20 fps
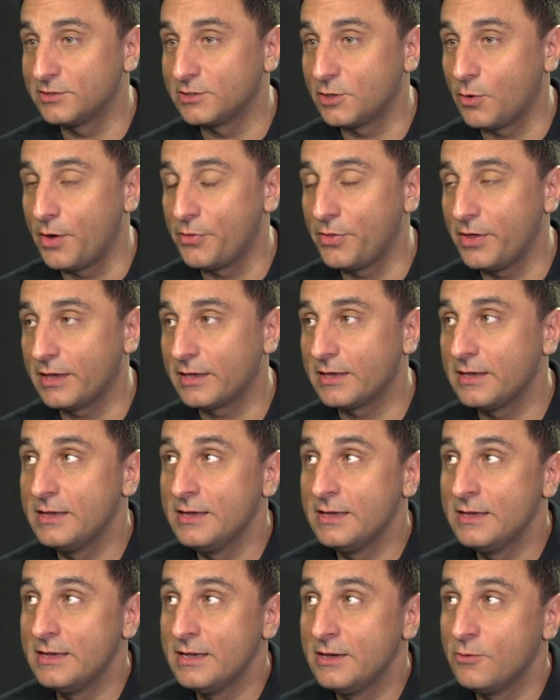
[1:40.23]
So I think
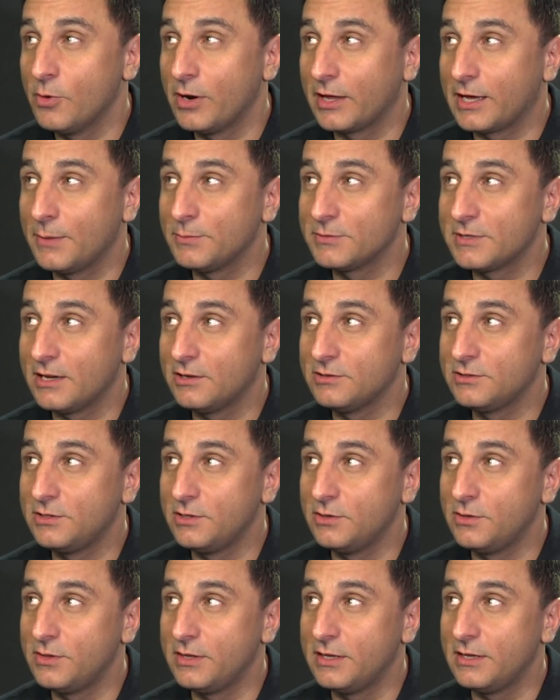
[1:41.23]
when it comes down
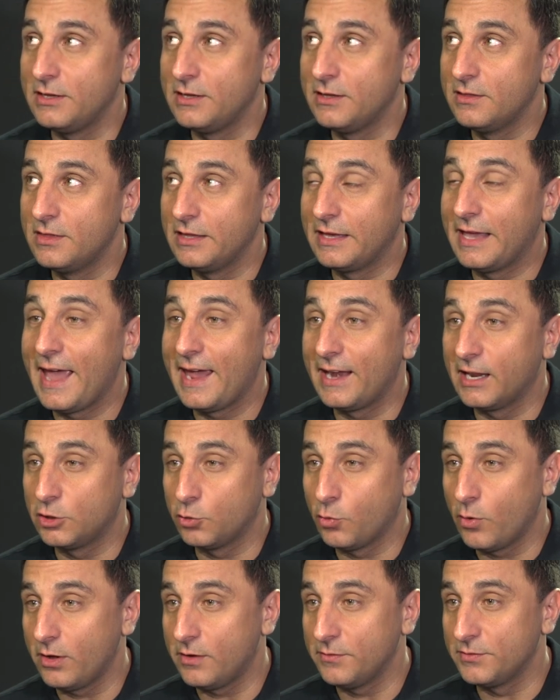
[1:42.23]
to the, the K to
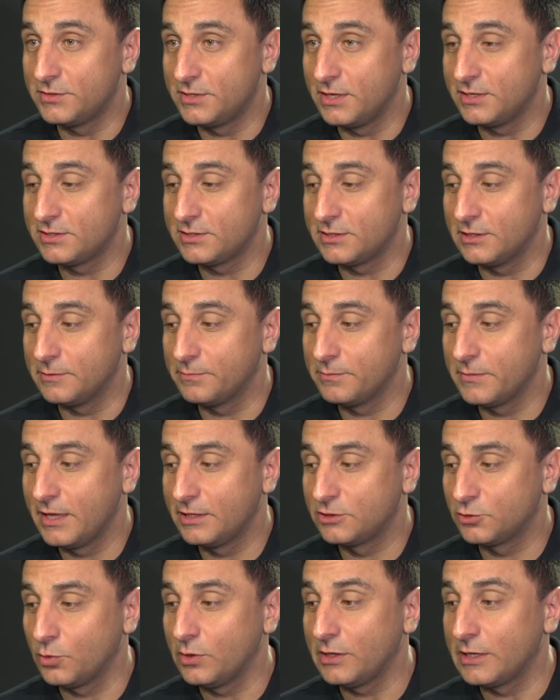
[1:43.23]
12 system,
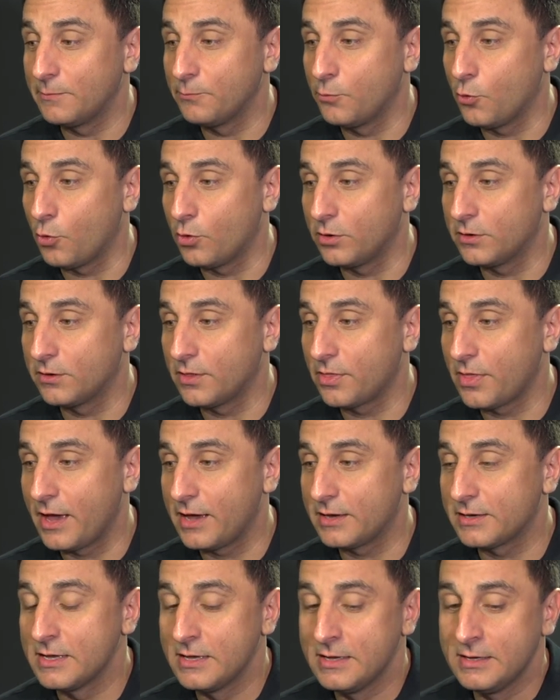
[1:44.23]
it's really important
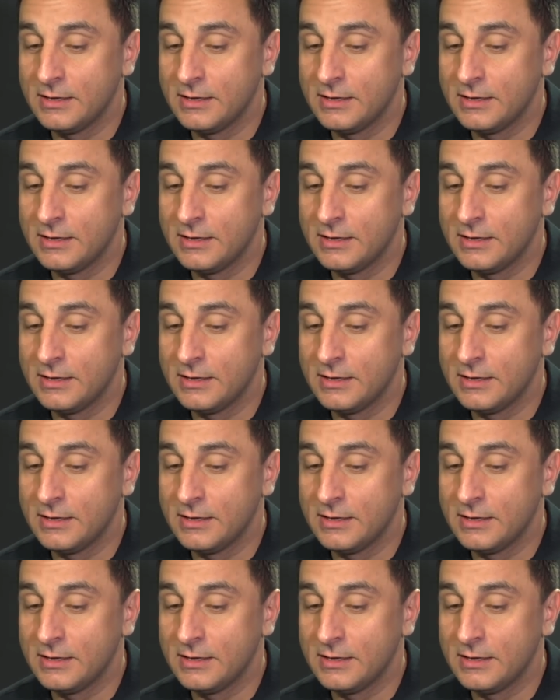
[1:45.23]
that